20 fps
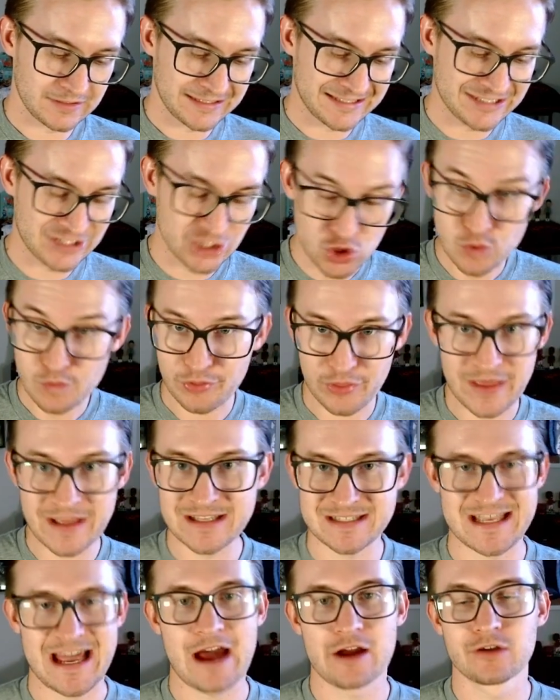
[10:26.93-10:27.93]
do
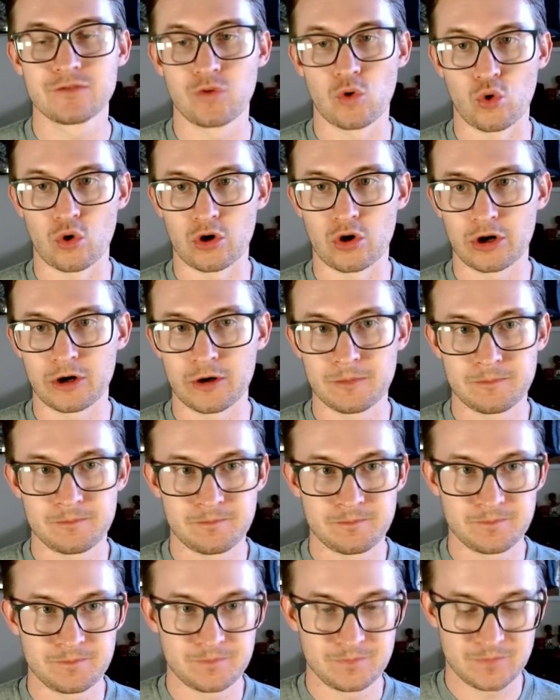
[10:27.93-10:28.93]
things out of order,
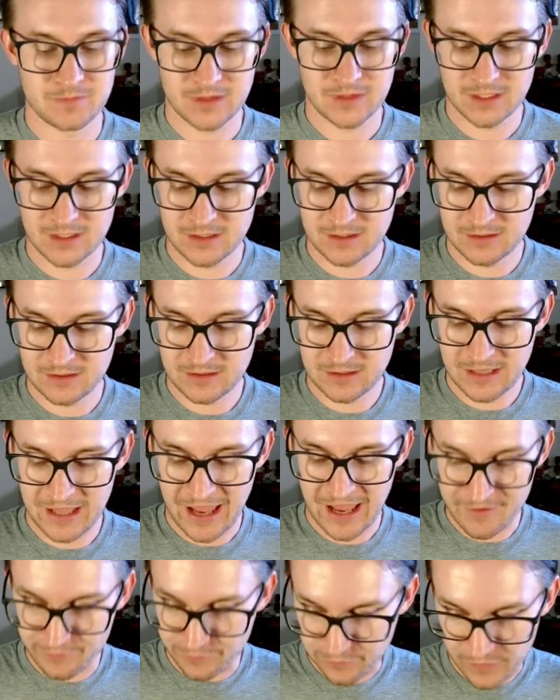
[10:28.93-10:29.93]

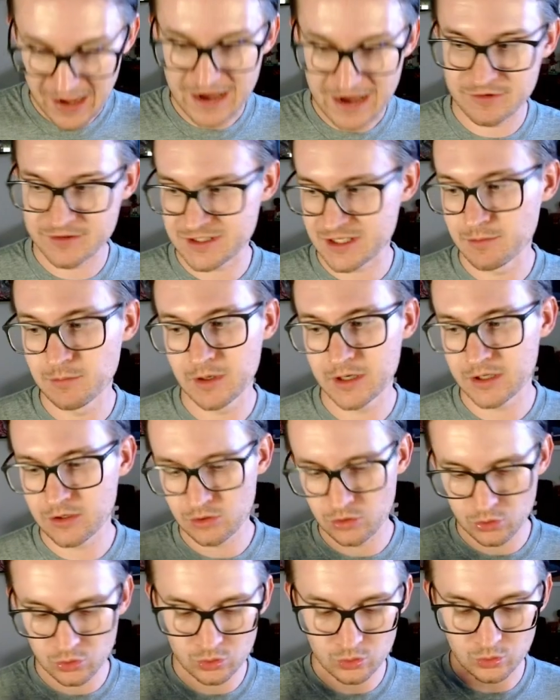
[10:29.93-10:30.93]
and fire somebody
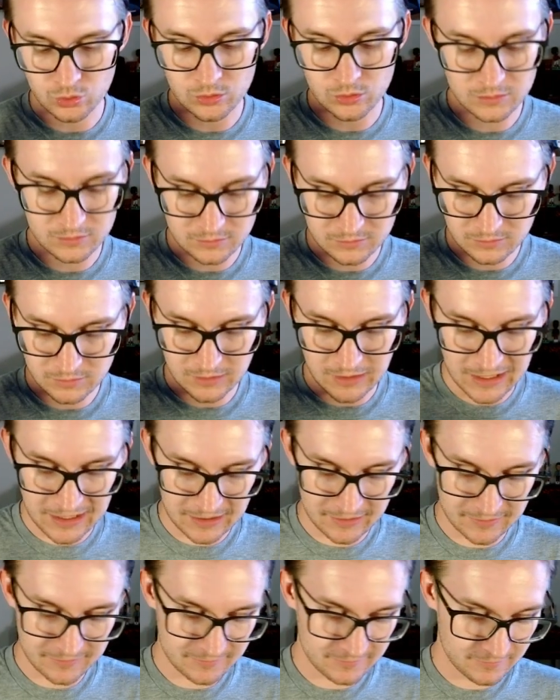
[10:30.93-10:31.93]
who
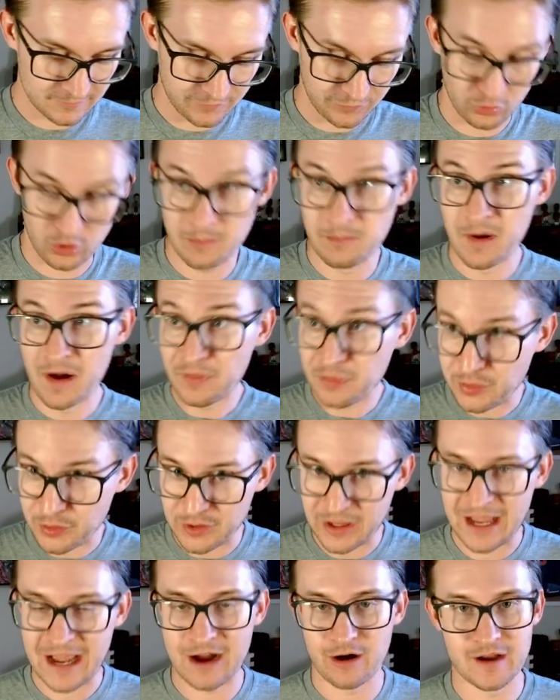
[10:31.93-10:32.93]
for a month
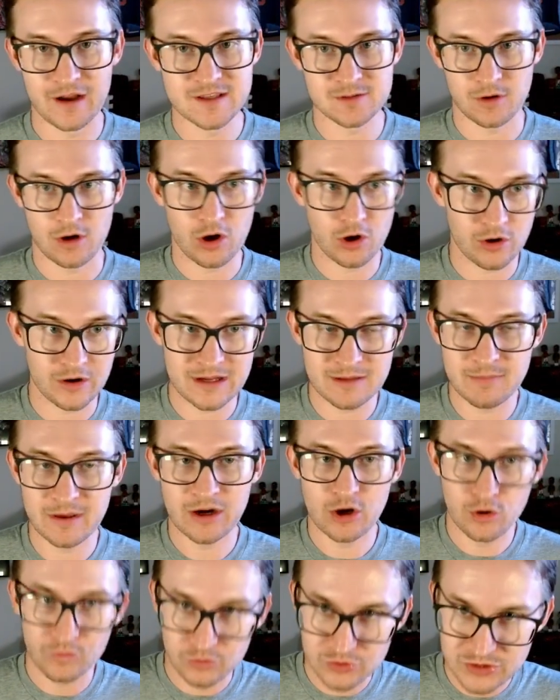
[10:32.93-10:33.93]
now has already been
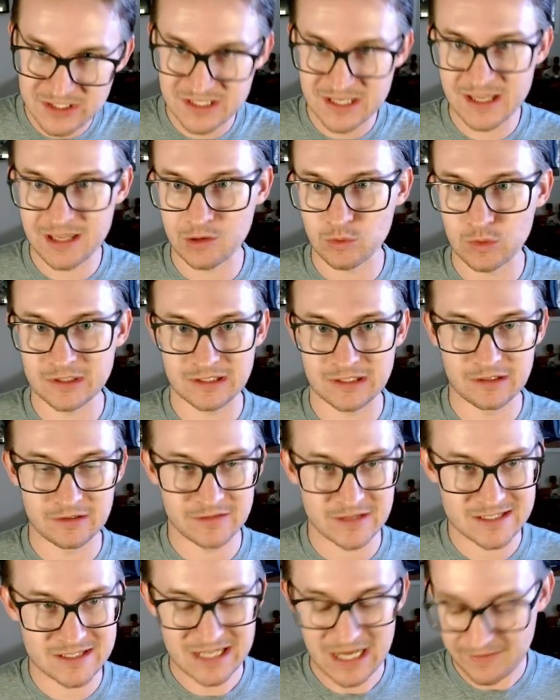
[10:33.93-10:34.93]
overseeing what
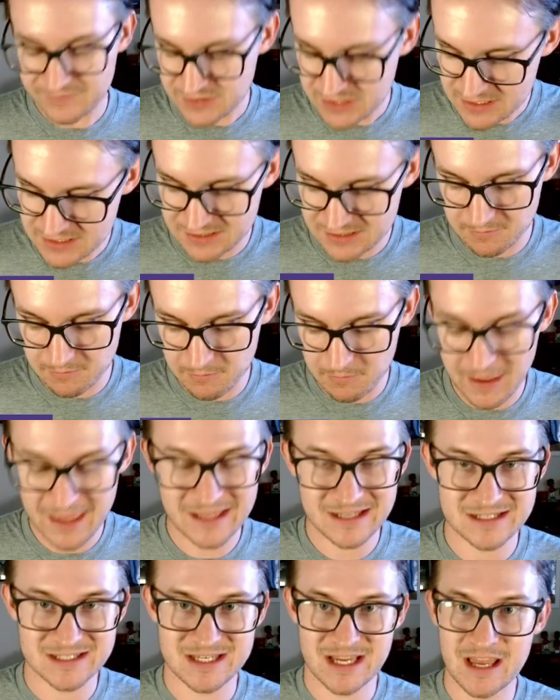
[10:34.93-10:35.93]
this offseason may
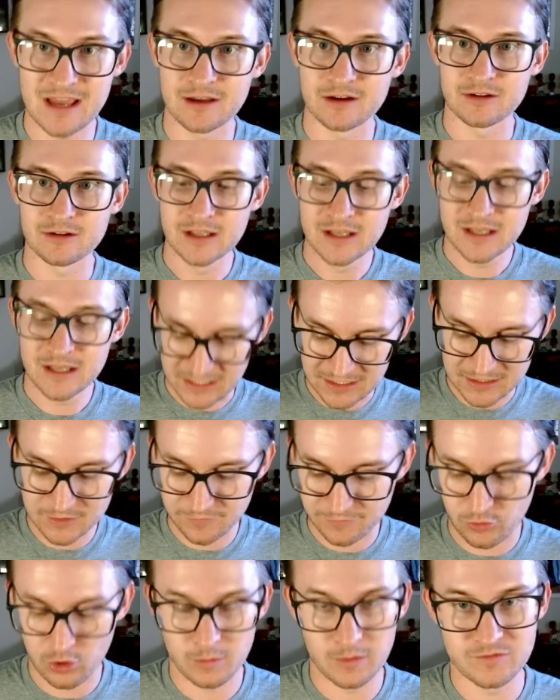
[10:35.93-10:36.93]
entail in the
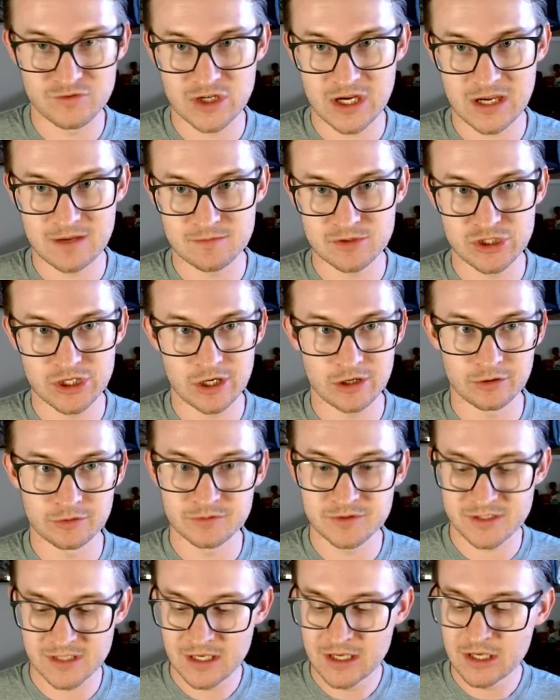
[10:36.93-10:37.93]
form of James
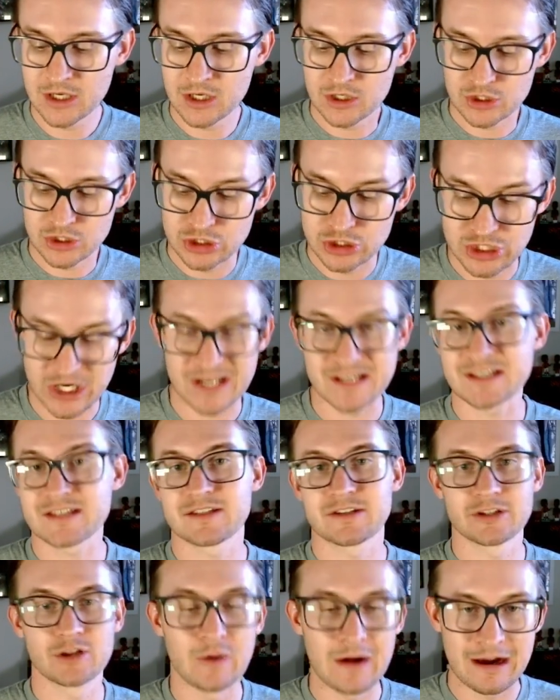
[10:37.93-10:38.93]
Jones just
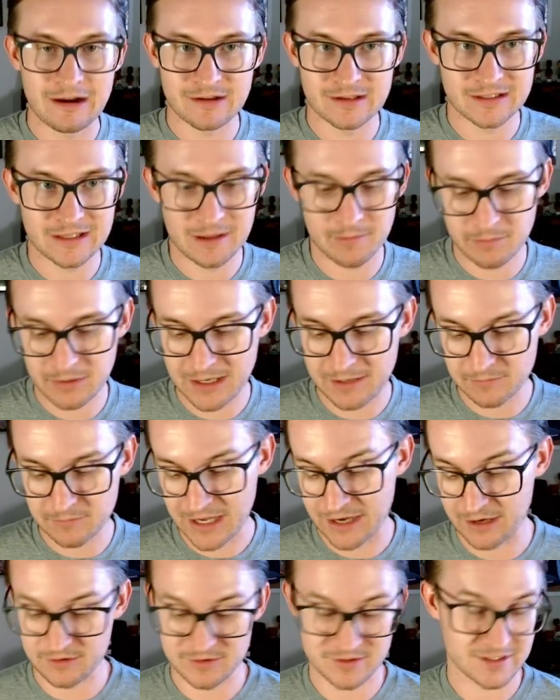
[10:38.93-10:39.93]
to go out and get Bob
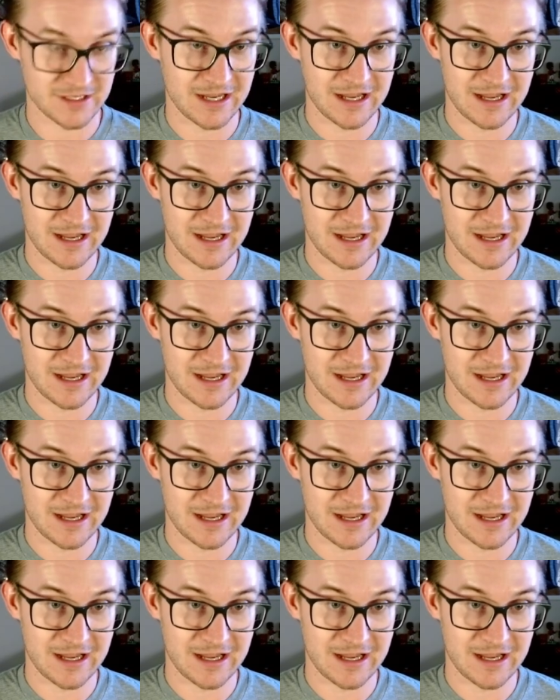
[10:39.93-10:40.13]
Myers.